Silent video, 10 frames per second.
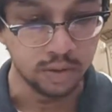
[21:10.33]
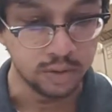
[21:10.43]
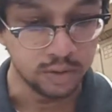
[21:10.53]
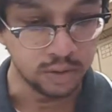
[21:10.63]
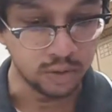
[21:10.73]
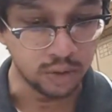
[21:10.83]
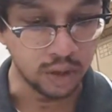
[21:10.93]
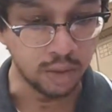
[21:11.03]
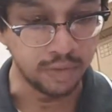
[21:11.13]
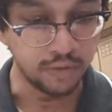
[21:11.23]

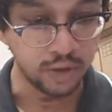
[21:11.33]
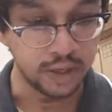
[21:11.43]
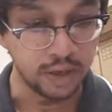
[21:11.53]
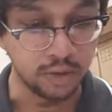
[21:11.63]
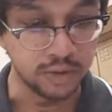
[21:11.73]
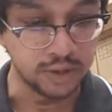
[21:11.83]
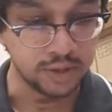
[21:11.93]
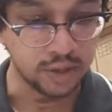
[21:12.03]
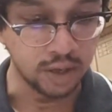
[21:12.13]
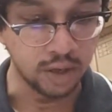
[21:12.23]
So before that, I'll
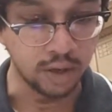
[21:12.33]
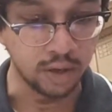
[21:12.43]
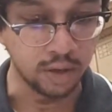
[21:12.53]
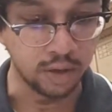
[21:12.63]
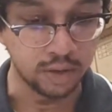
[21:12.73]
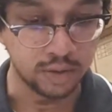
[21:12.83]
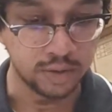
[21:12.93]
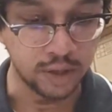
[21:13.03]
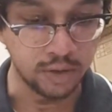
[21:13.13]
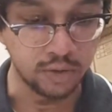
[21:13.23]
just
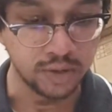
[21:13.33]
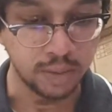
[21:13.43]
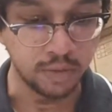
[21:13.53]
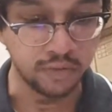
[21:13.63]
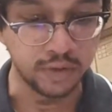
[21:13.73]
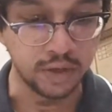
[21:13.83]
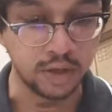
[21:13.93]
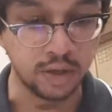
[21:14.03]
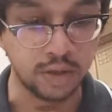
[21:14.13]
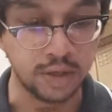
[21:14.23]
tell you some of the
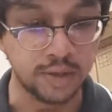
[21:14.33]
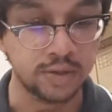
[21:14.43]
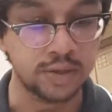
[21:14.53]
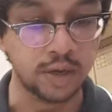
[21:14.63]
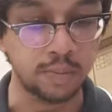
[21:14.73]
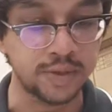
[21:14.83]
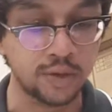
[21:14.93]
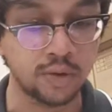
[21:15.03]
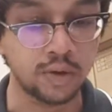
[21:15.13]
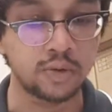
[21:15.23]
details that I missed
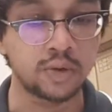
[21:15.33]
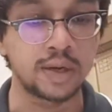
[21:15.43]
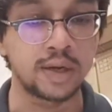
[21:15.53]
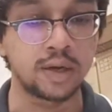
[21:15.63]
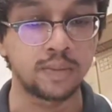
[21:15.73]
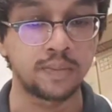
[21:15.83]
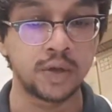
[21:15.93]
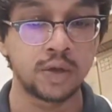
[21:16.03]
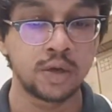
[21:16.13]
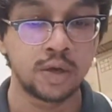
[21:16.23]
out on earlier.
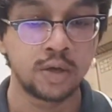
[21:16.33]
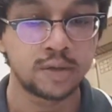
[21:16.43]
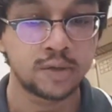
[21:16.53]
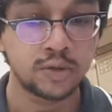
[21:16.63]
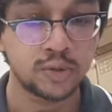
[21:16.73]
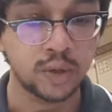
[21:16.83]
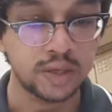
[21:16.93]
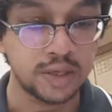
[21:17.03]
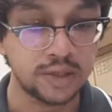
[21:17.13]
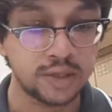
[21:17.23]
So
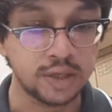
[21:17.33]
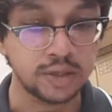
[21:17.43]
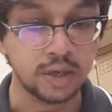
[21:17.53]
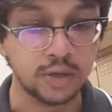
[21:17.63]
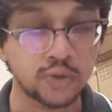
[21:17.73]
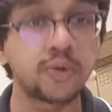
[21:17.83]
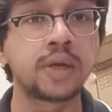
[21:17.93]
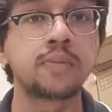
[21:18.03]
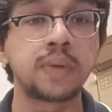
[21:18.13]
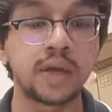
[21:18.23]
Swades has a
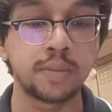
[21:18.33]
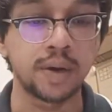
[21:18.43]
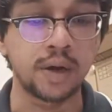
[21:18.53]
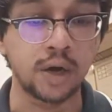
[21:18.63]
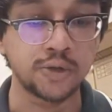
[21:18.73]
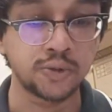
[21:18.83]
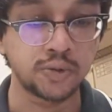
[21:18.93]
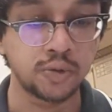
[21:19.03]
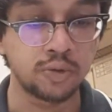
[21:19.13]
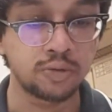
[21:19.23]
screenplay by
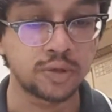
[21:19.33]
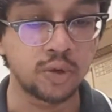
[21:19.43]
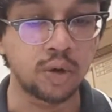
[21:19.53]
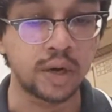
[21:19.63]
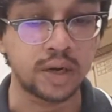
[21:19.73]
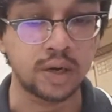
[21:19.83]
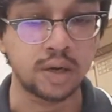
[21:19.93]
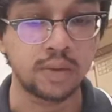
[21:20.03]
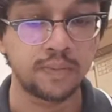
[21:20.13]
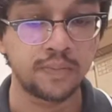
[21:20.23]
Ashutosh Gowarikar,
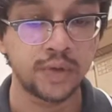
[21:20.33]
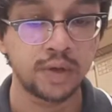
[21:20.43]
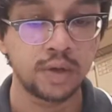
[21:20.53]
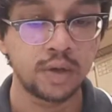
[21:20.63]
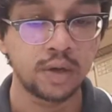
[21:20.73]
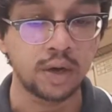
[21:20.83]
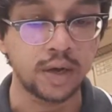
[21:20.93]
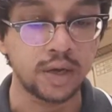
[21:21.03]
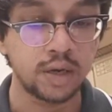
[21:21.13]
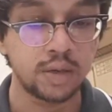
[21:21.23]

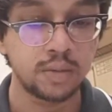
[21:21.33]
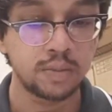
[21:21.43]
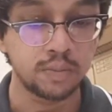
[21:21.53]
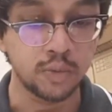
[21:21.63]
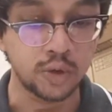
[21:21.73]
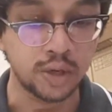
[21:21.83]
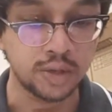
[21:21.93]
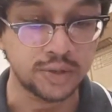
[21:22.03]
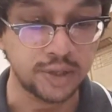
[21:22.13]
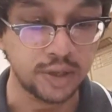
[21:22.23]
Ayan
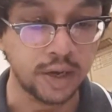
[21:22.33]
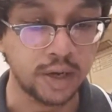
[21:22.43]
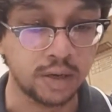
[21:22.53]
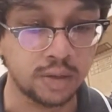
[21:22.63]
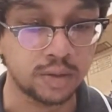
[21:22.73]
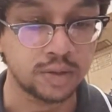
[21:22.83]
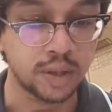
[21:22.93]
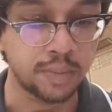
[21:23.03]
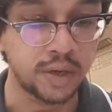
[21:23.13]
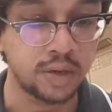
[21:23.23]
Mukherjee and
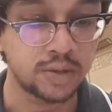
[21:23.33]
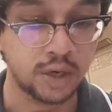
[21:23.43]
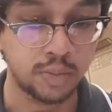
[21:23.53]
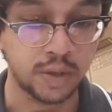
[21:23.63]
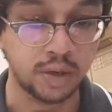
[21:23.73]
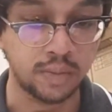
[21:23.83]
Samir Sharma,